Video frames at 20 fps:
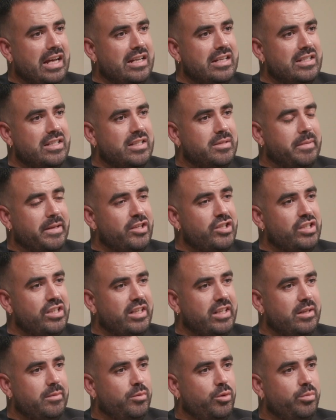And
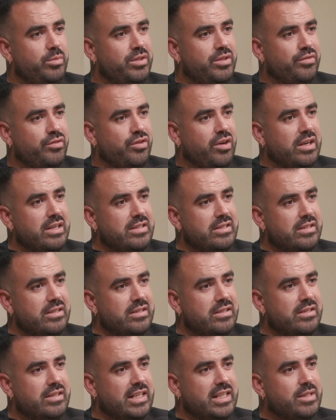especially in a moment of
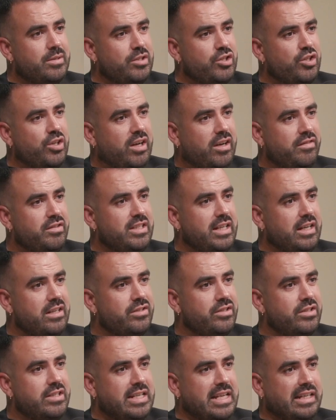crisis, that's what you have to
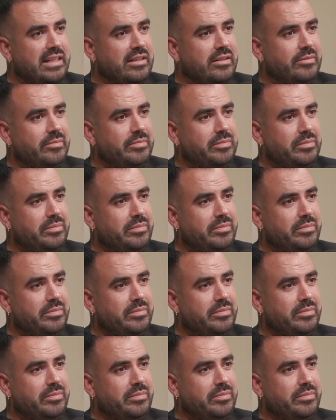ascertain.